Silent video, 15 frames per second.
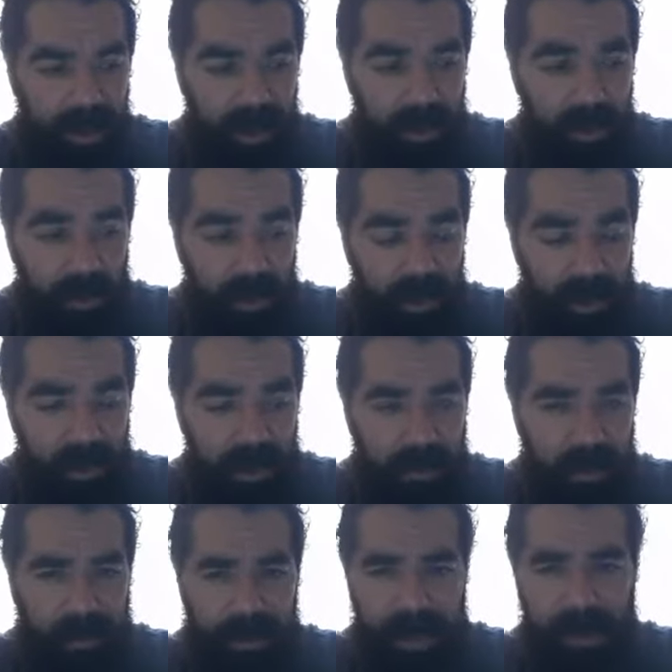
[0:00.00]
That's where. That's how
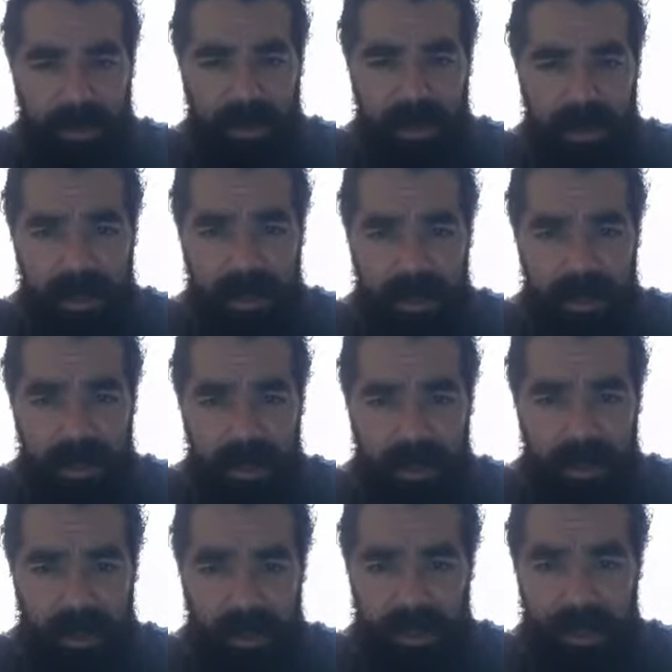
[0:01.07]
my mind was.
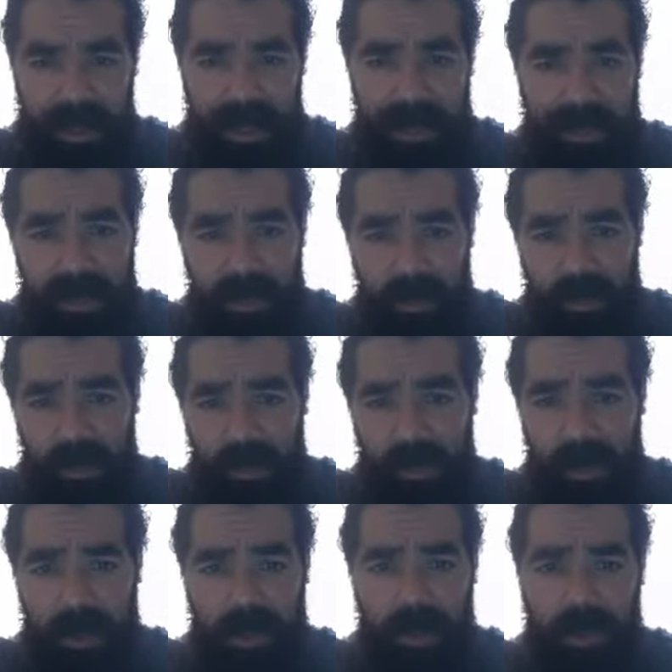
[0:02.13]
I was like, I don't know
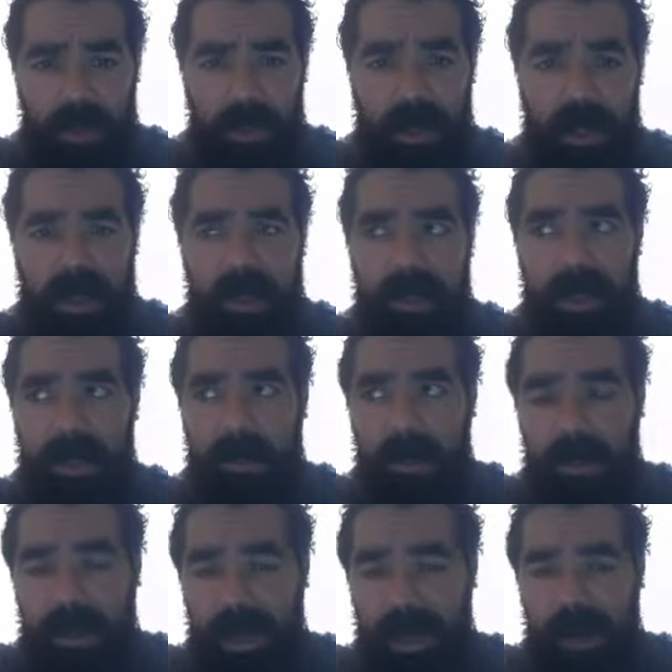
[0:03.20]
what way is up
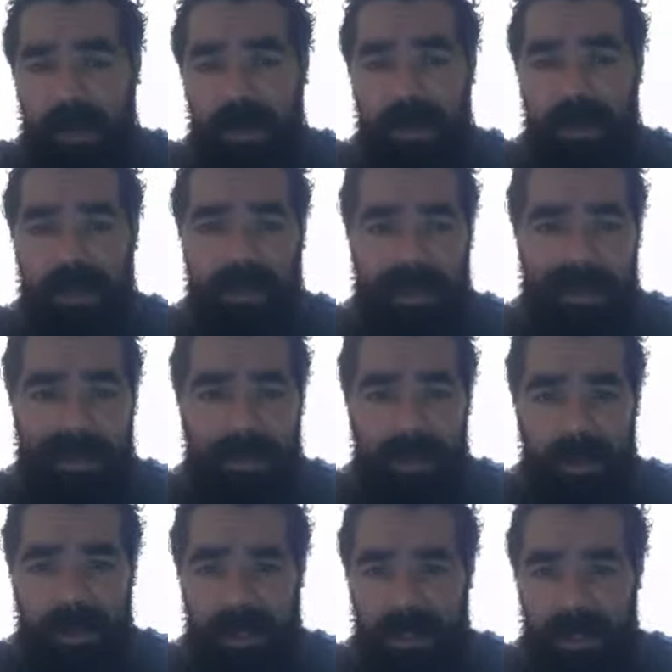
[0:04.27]
or down. I tried the
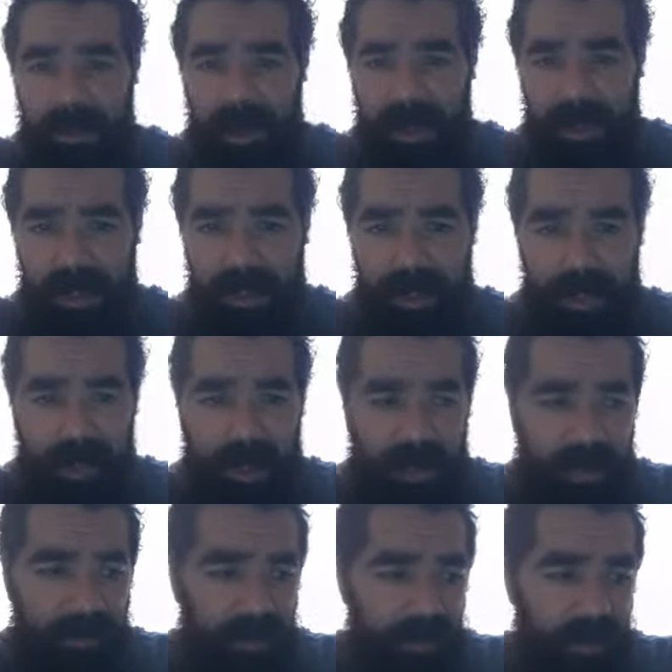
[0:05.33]
protest. I tried this and
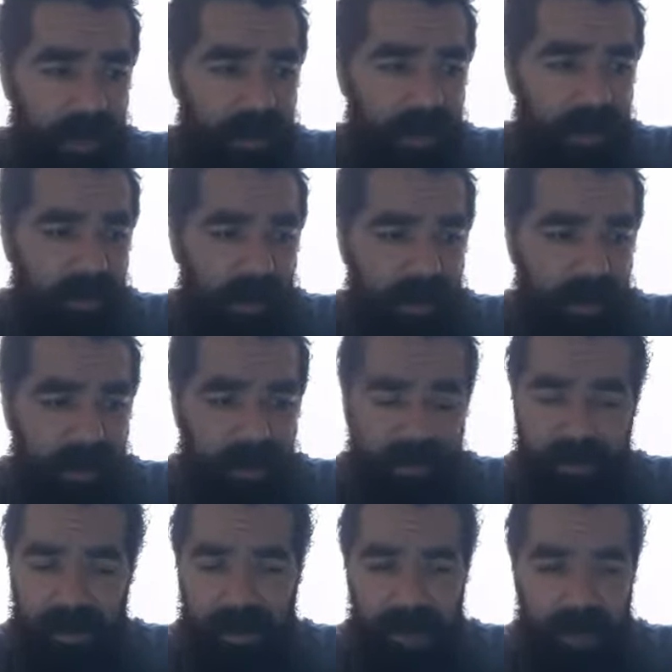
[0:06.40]
that. I've been riding all my life,
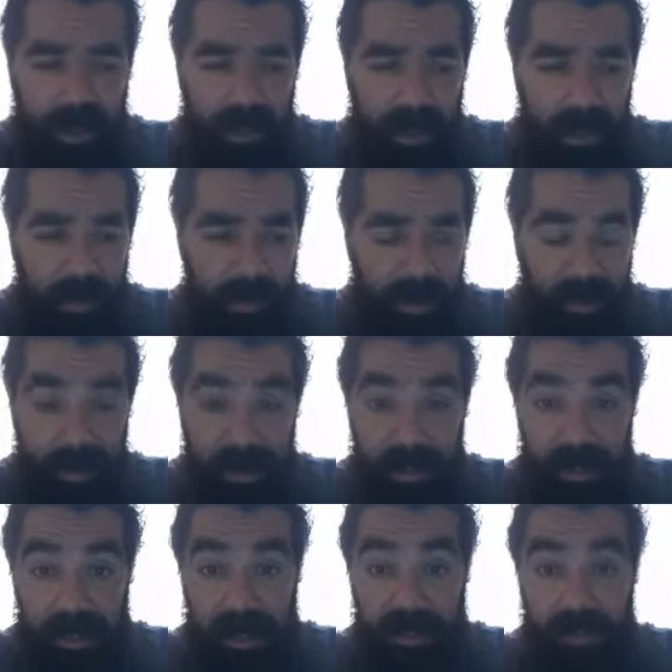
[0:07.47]
but I just
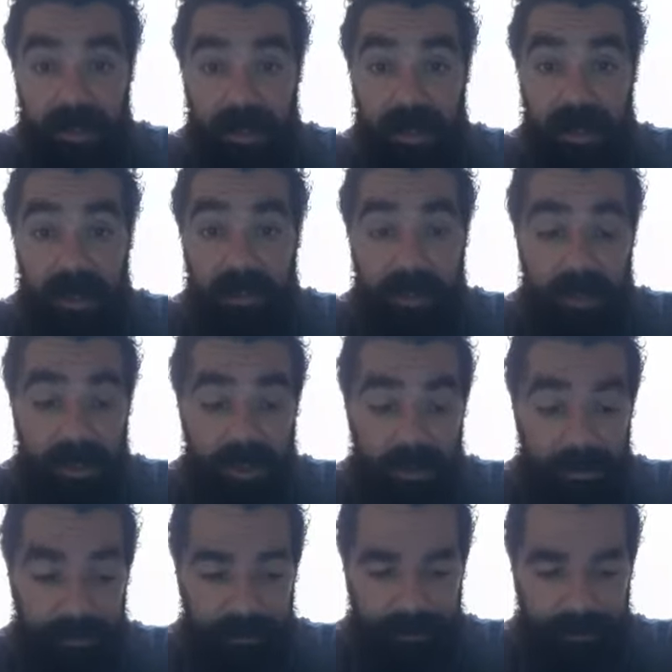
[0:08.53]
need to get the fuck out of Persia.